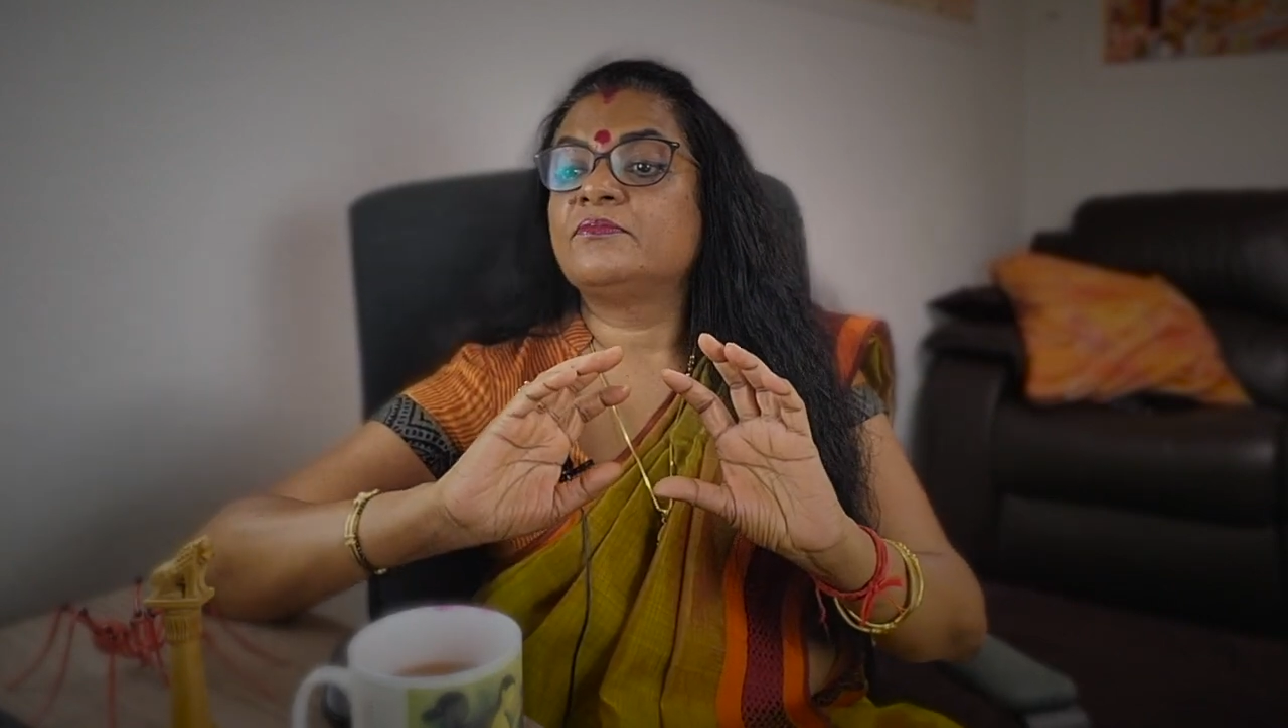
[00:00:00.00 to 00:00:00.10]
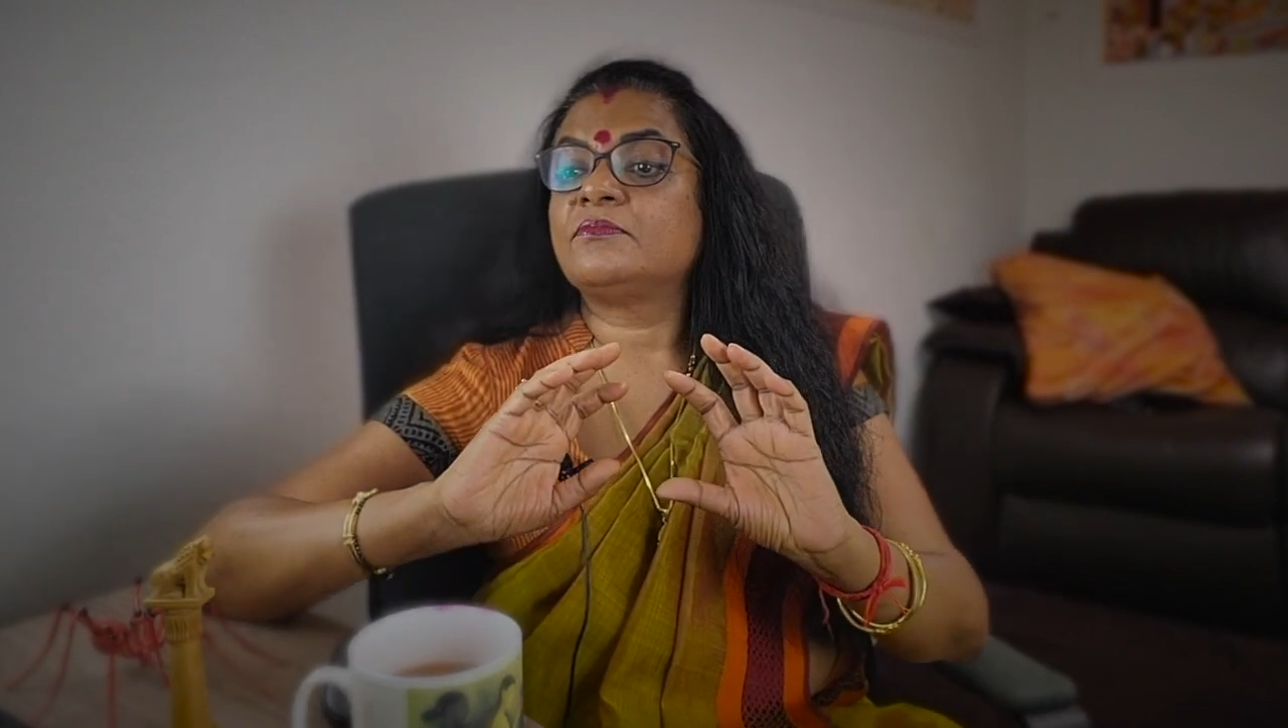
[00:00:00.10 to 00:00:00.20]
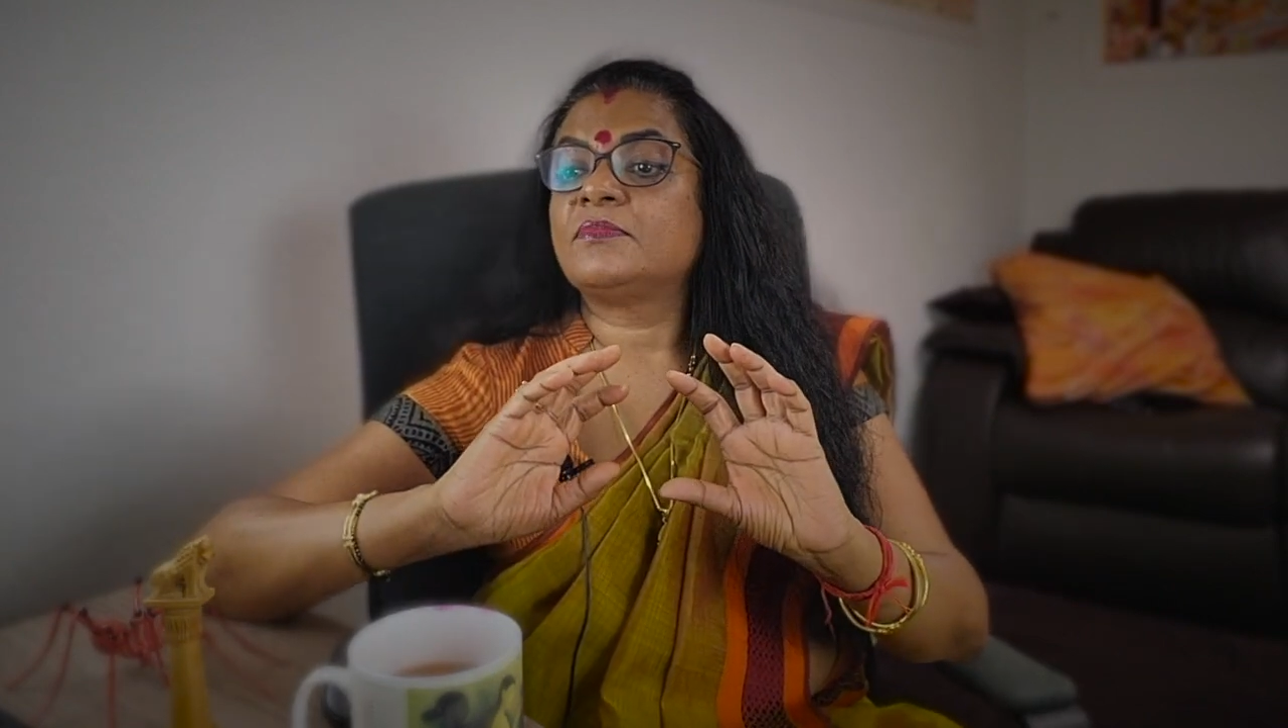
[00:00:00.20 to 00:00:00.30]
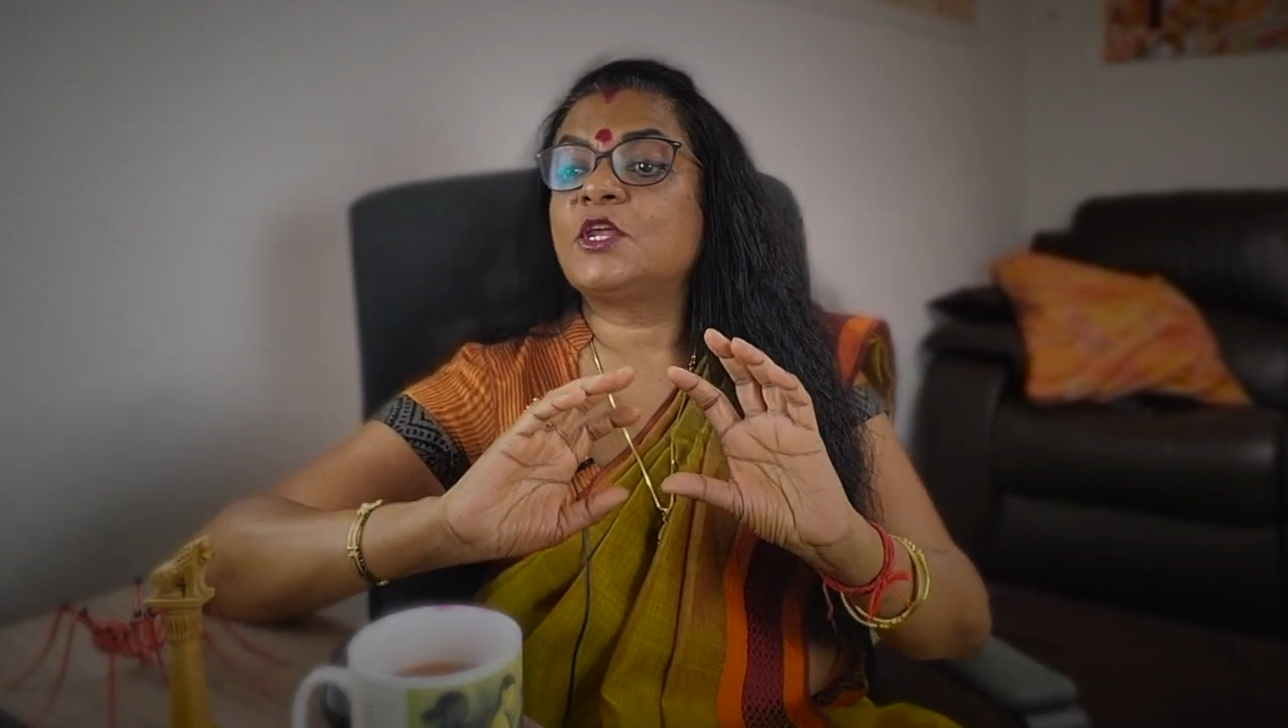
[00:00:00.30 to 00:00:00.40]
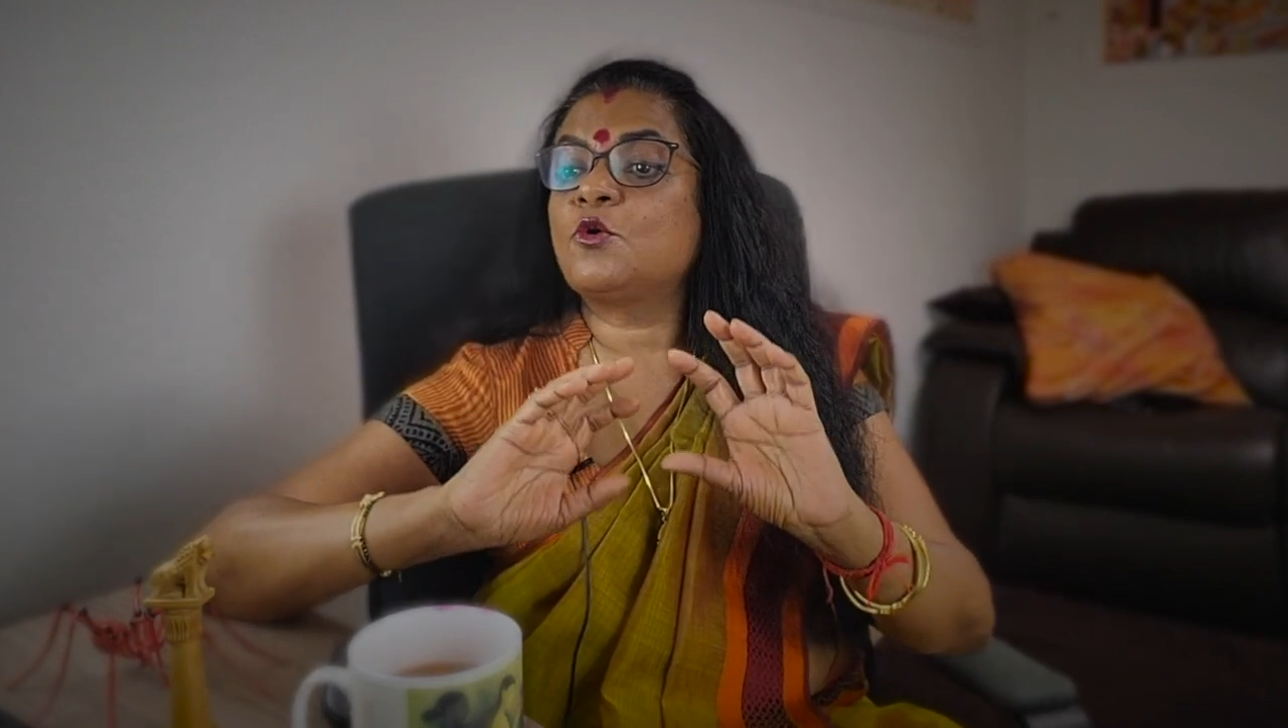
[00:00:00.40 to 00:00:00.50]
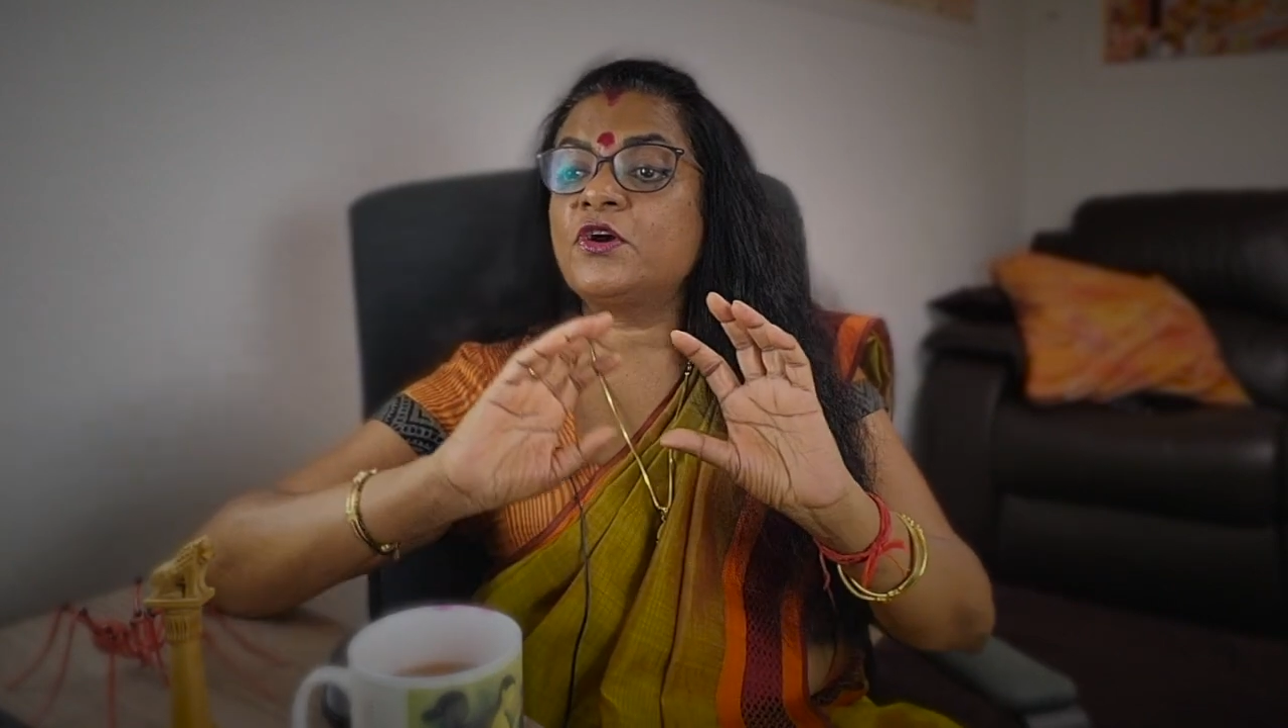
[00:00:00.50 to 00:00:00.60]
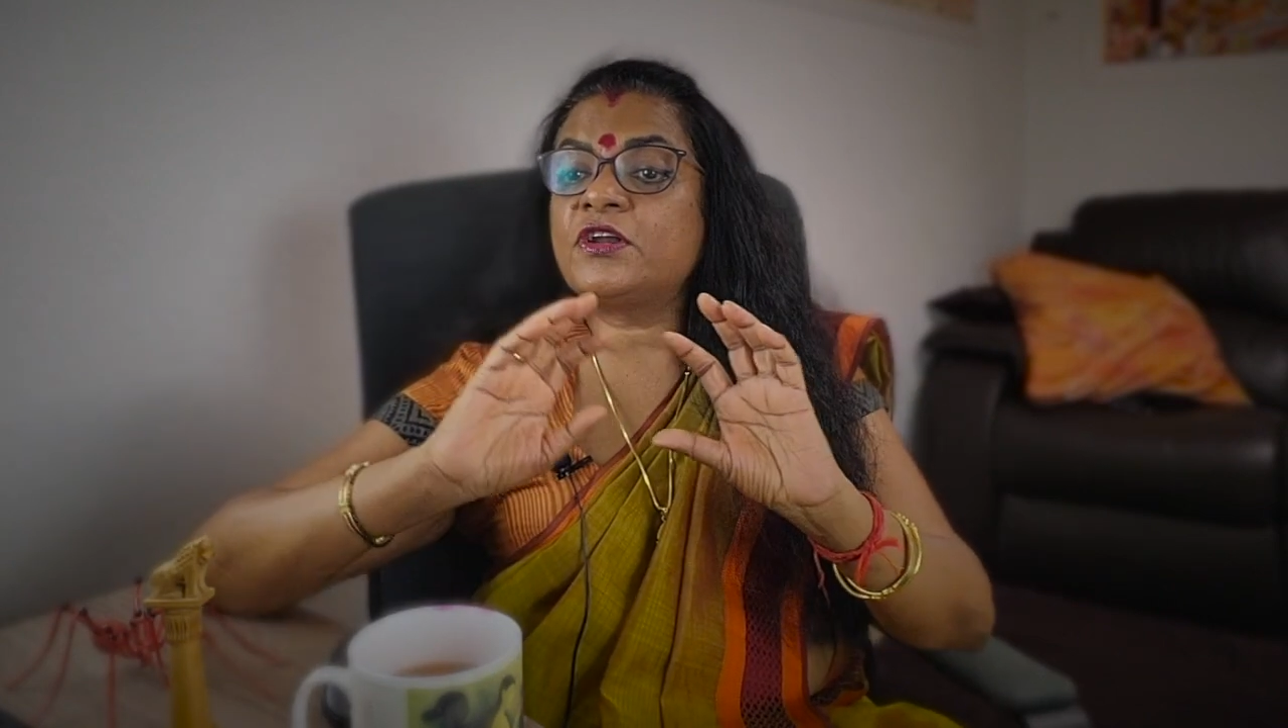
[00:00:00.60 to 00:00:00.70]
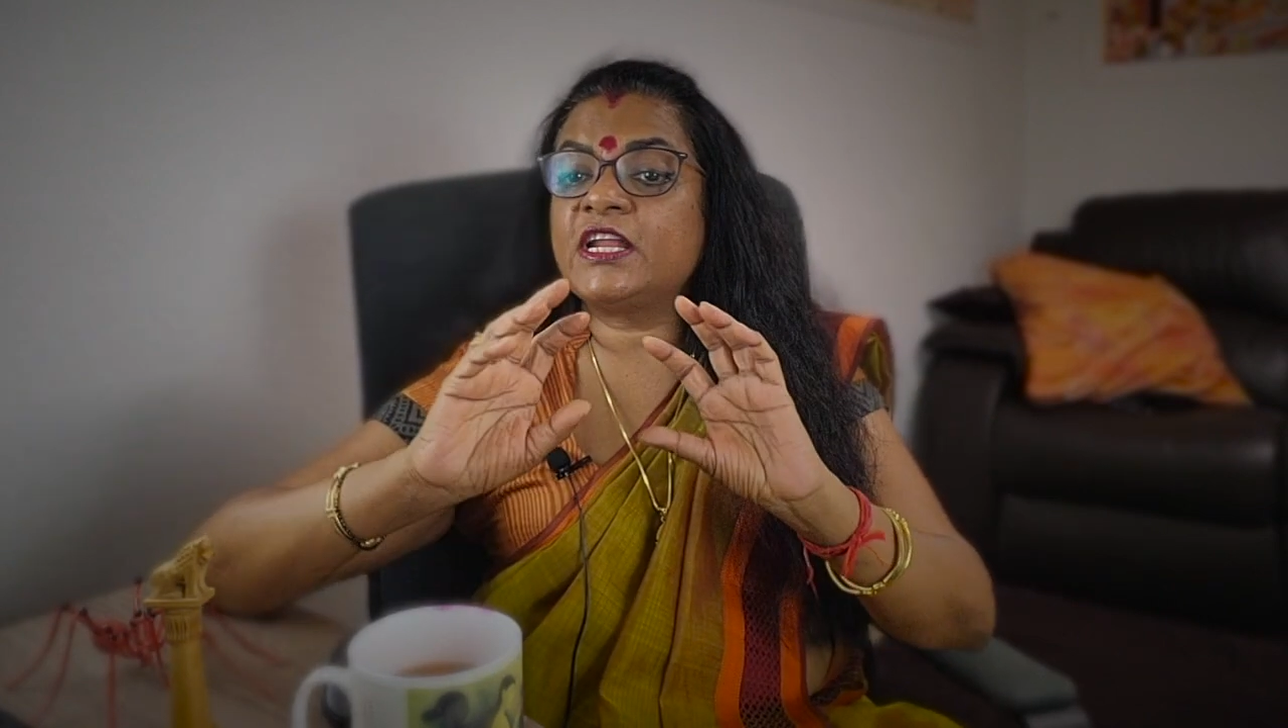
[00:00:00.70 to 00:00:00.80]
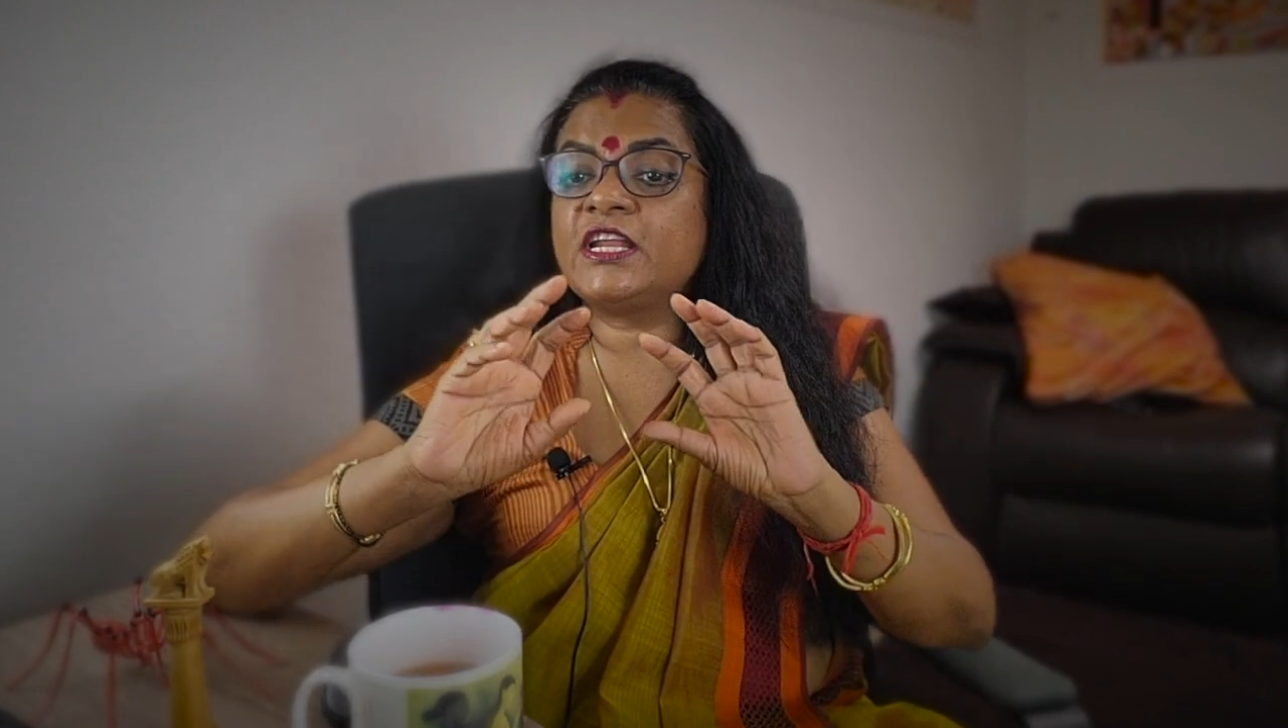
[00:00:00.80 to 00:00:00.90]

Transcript: They don't really